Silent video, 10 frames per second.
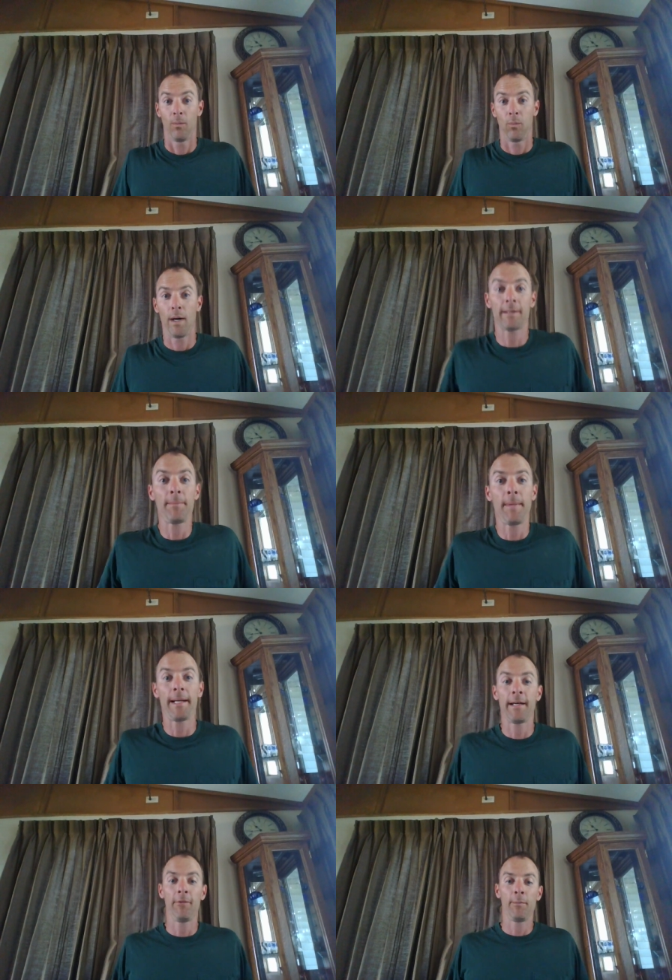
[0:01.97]
Welcome
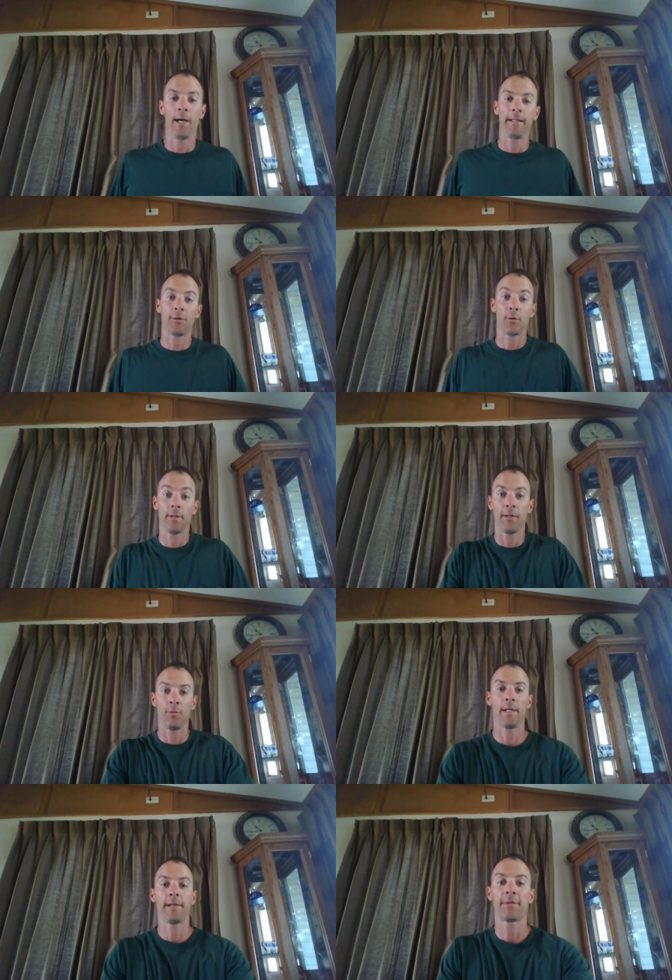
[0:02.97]
back, everybody, to
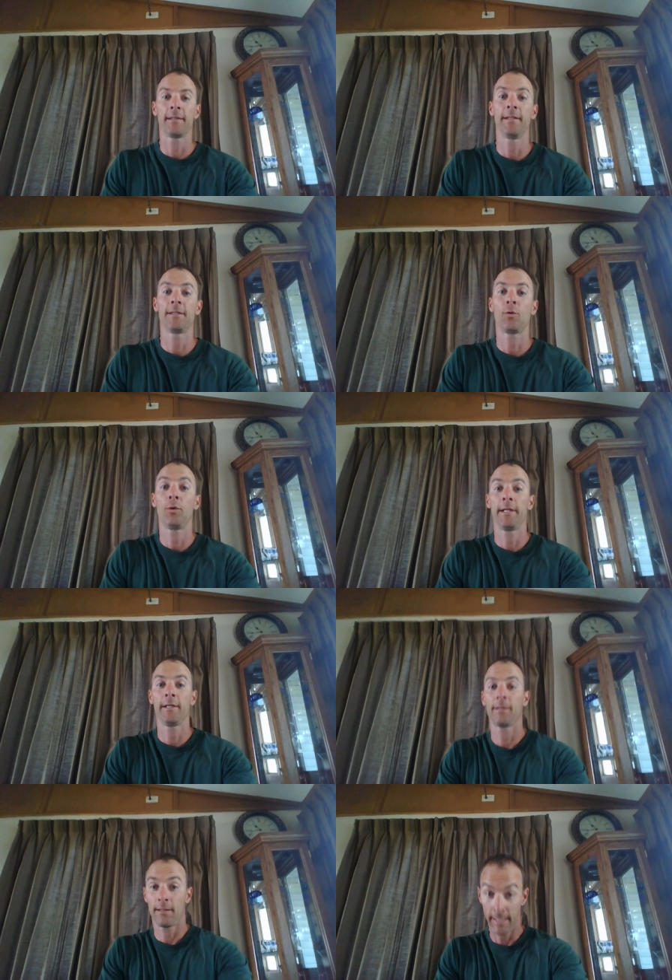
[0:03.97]
another week of Sunday School
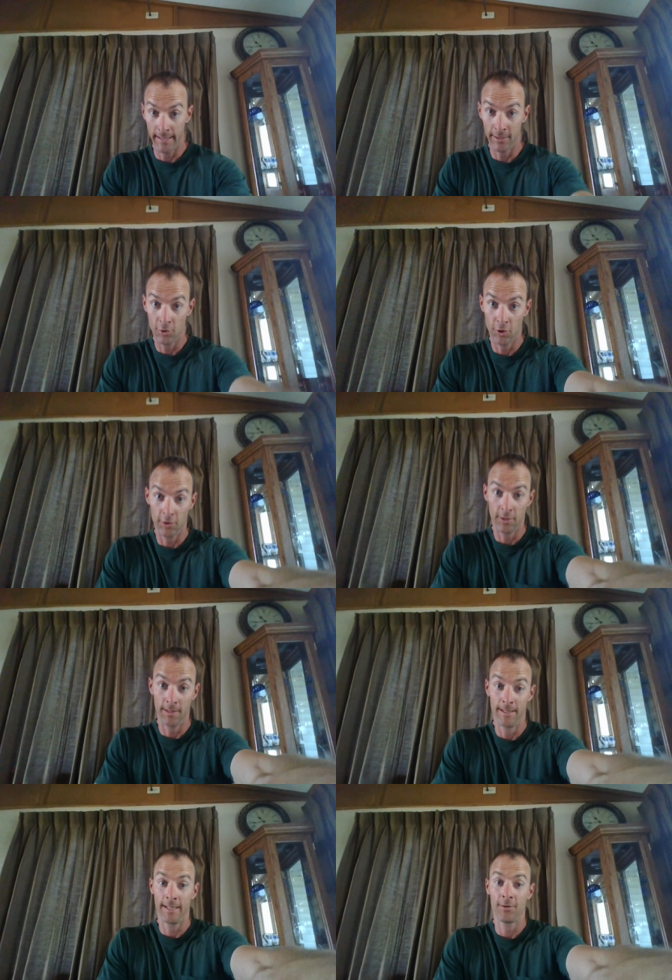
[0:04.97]
here at the Lighthouse Church of
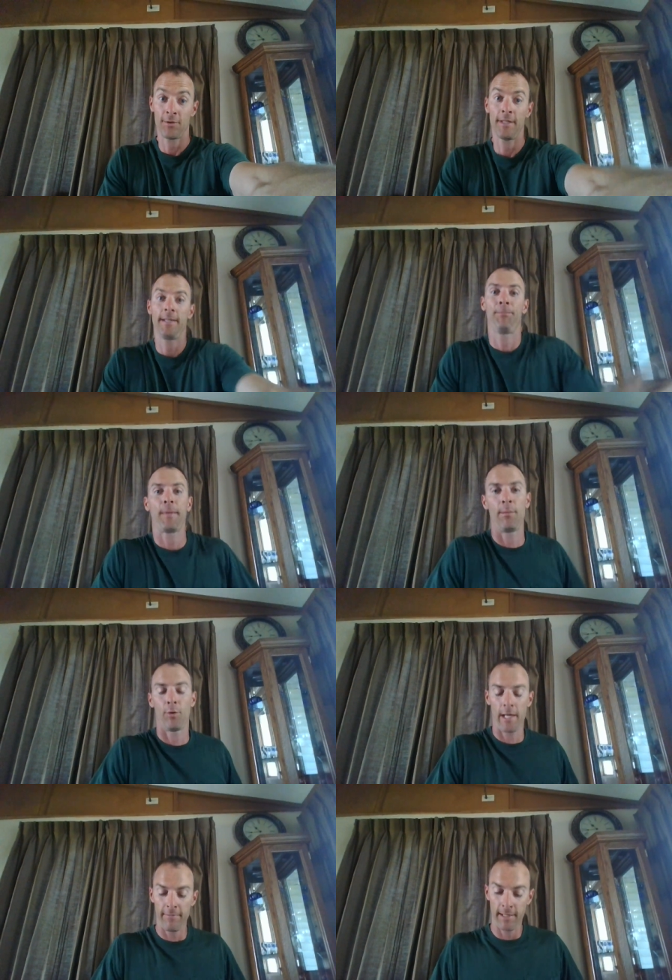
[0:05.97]
the Nazarene in
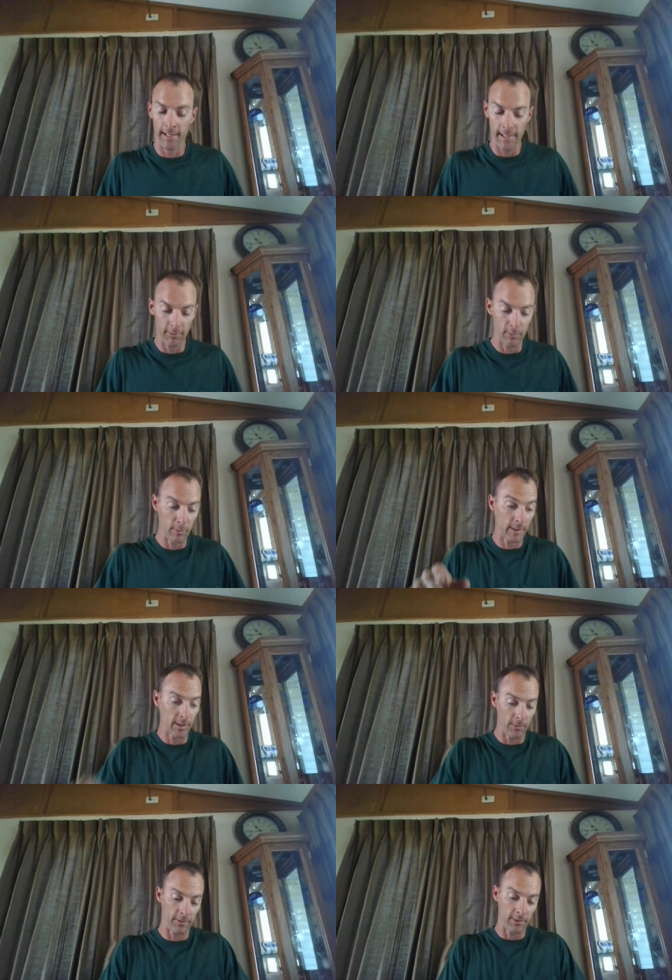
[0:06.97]
Moravia, Iowa, where we're
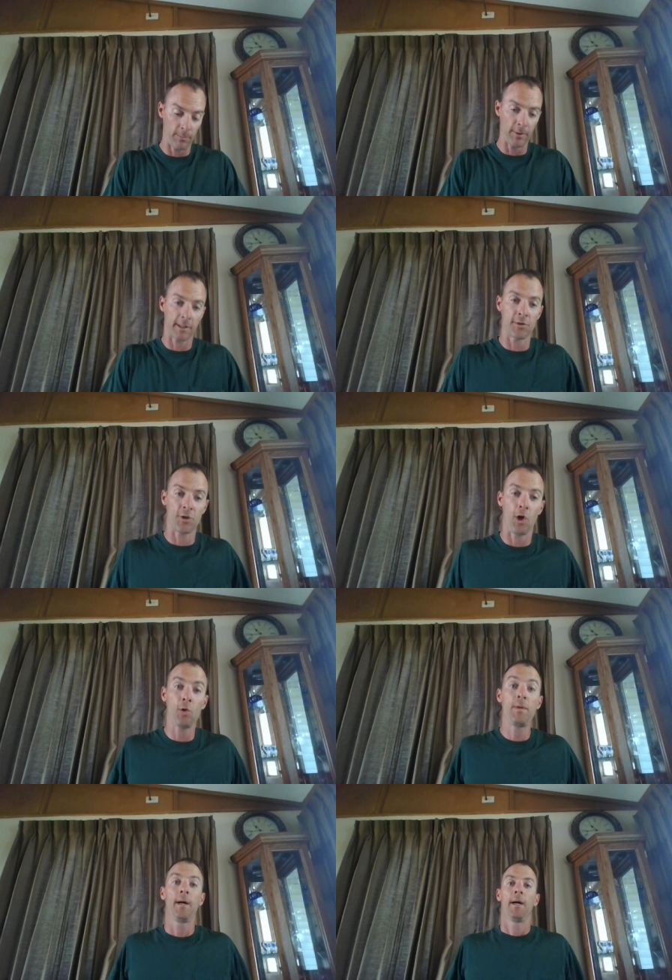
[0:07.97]
going through the book of
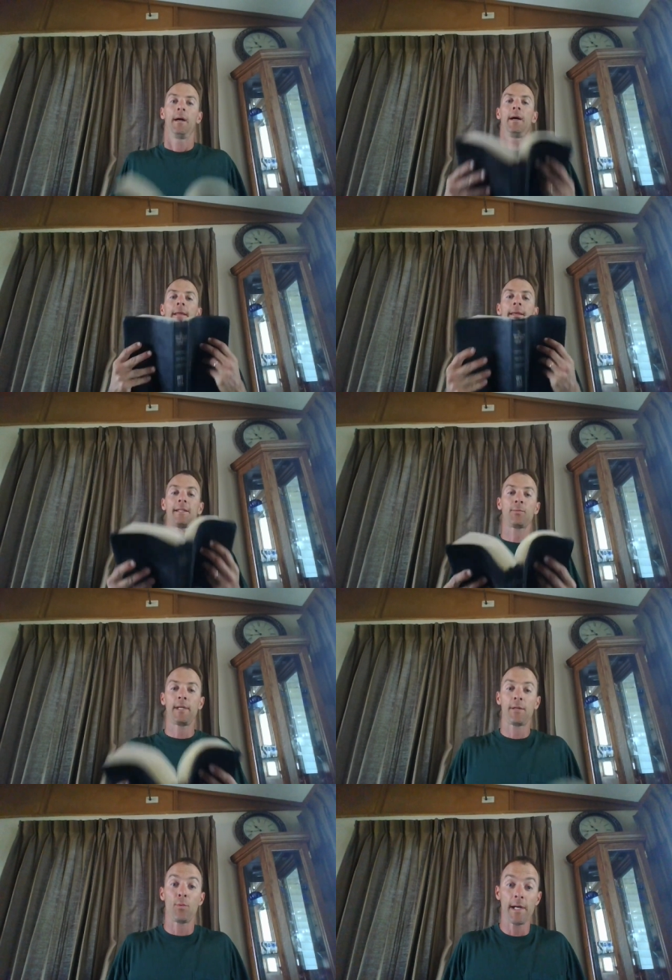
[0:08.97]
Job. This
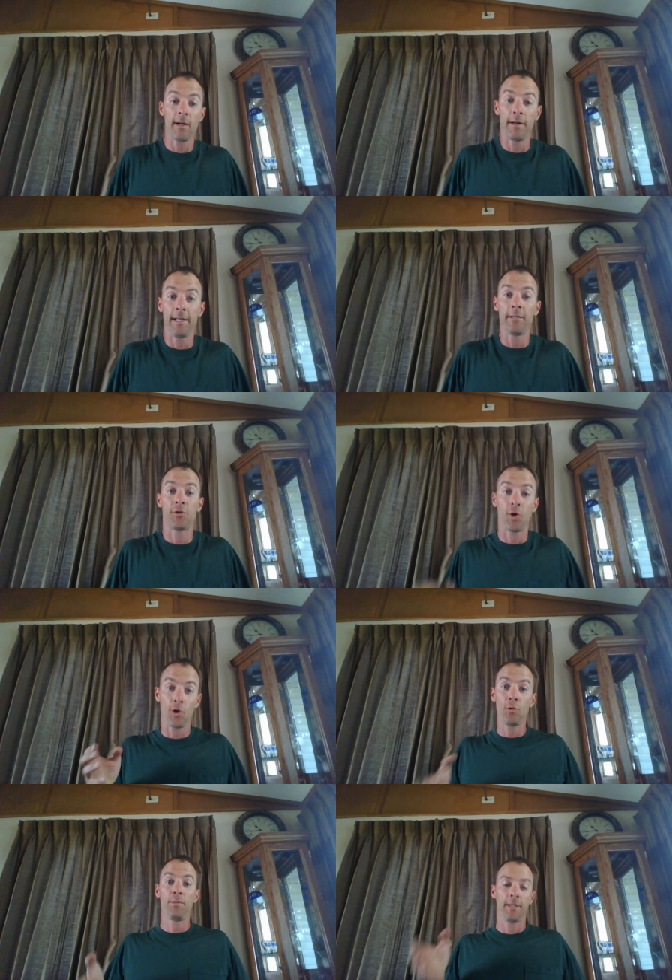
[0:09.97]
week, we are in
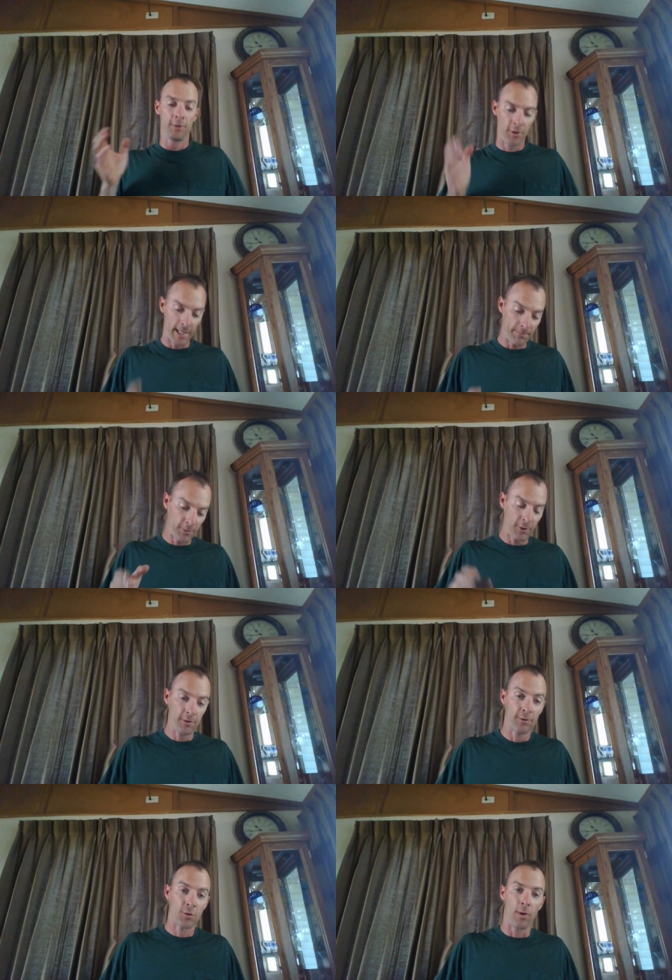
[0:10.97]
Job
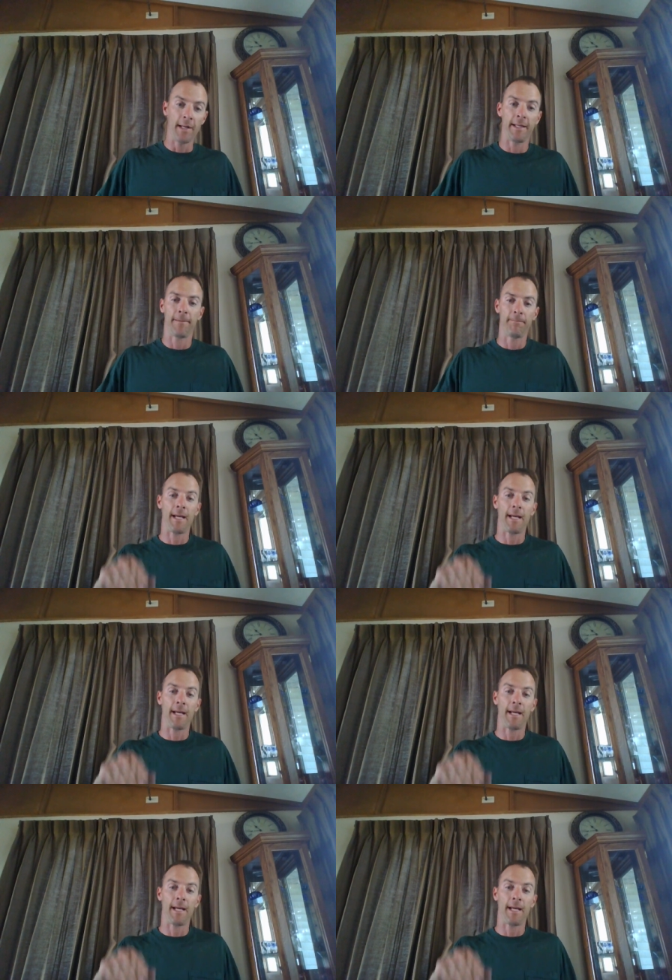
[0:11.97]
chapter 20.